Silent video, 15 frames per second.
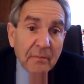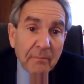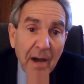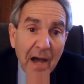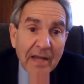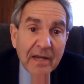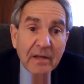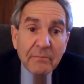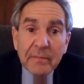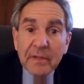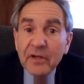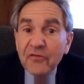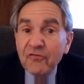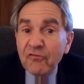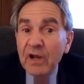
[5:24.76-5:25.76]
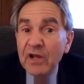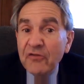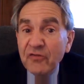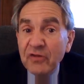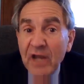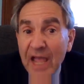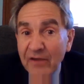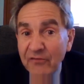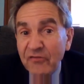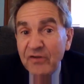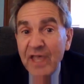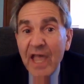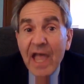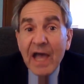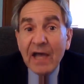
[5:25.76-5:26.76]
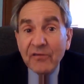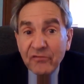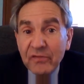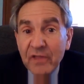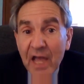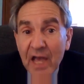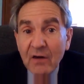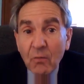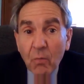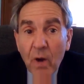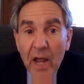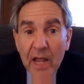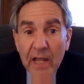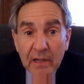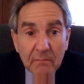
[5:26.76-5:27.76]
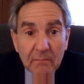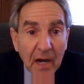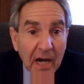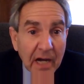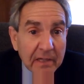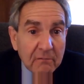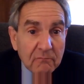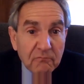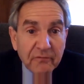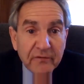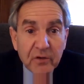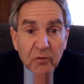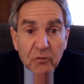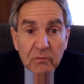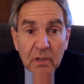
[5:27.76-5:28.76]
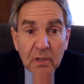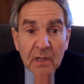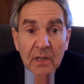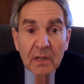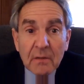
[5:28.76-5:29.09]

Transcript: The Biden administration has cast that away, in my view,